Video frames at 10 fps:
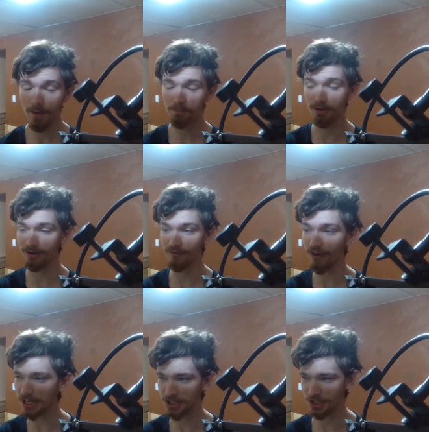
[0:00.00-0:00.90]

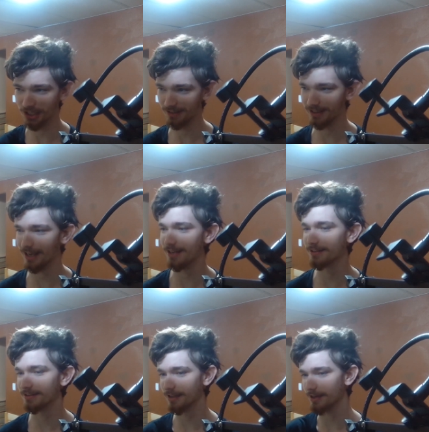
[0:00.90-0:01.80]
perfection
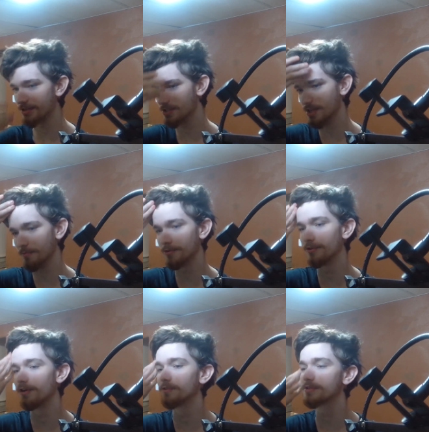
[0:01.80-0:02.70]
cake that is Summer
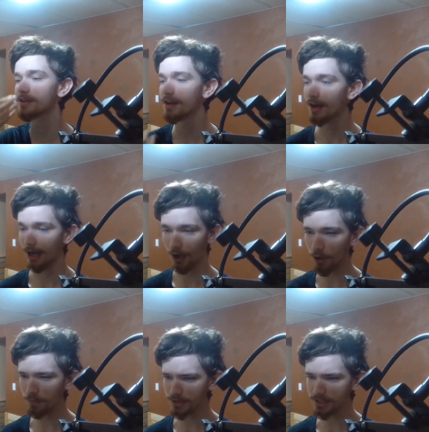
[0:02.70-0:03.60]
Rose. I
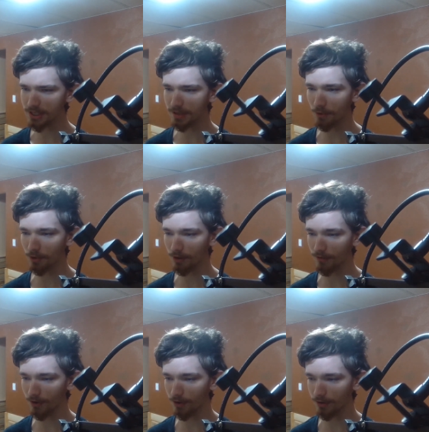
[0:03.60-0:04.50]
hope we see more of
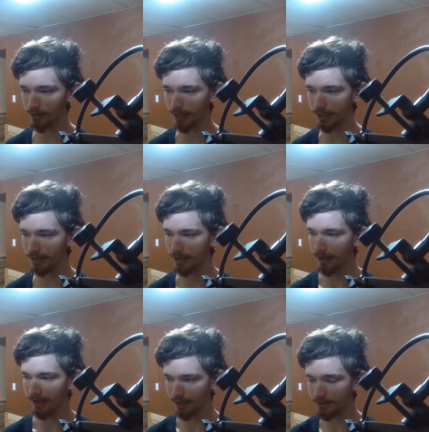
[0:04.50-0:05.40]
her, like,
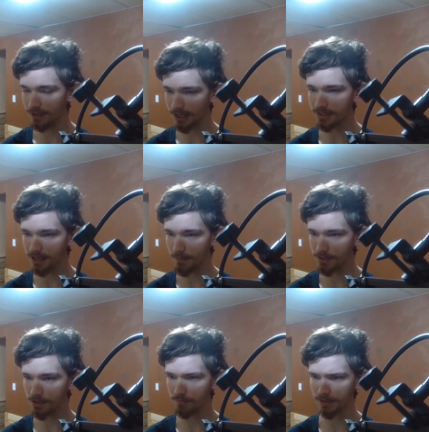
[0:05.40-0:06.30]
in the next
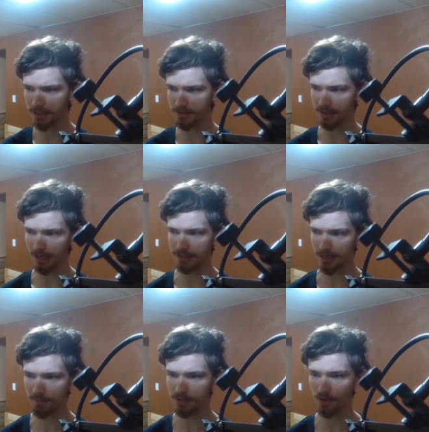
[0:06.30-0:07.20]
episode, because the next
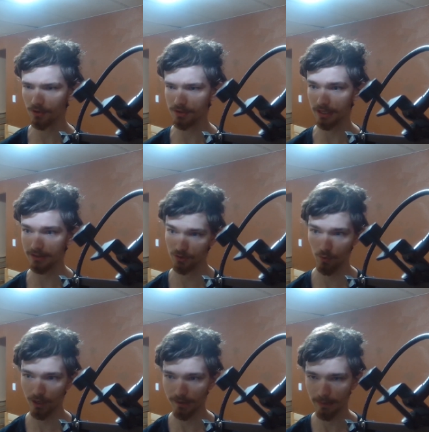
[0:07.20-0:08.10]
episode is like
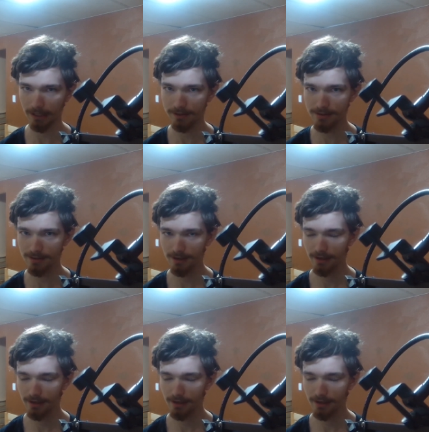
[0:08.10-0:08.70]
20 minutes.